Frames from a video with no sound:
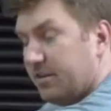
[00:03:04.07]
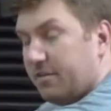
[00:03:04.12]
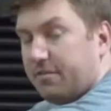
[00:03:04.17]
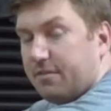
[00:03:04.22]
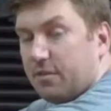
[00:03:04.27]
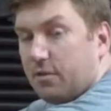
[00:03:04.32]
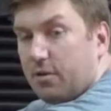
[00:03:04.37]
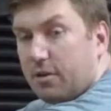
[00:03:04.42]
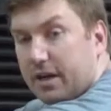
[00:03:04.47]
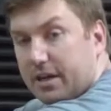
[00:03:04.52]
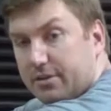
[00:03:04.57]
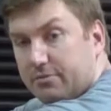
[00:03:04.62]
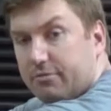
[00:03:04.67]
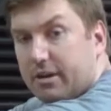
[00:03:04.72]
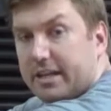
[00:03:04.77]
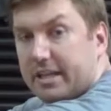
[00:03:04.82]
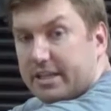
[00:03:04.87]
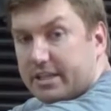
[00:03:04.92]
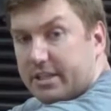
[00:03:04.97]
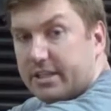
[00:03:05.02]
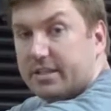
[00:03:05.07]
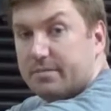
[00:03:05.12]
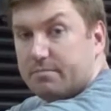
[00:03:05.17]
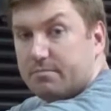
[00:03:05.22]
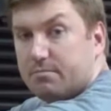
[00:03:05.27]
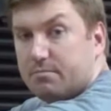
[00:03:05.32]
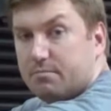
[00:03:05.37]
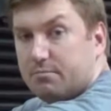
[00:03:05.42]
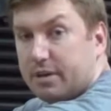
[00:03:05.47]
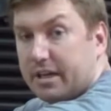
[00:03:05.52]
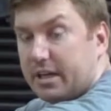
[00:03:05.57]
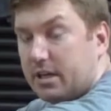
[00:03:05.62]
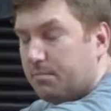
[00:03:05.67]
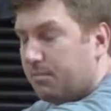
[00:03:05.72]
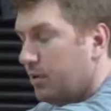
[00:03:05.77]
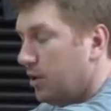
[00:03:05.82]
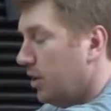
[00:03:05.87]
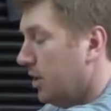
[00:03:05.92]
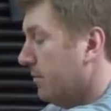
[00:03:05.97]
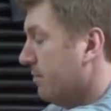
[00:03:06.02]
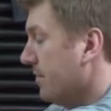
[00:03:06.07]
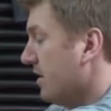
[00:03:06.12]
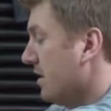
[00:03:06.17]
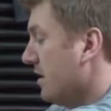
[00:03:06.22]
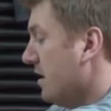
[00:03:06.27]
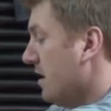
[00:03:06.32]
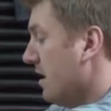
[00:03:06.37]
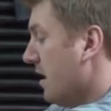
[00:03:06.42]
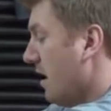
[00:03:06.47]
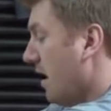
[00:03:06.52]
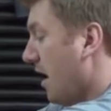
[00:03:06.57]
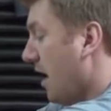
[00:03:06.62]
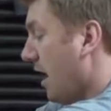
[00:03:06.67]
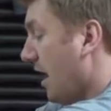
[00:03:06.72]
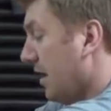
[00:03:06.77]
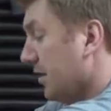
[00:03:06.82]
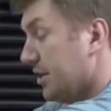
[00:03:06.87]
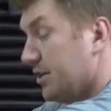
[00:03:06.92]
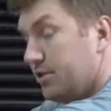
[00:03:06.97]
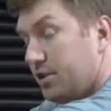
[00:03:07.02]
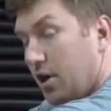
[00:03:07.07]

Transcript: the floor and ready to pull. You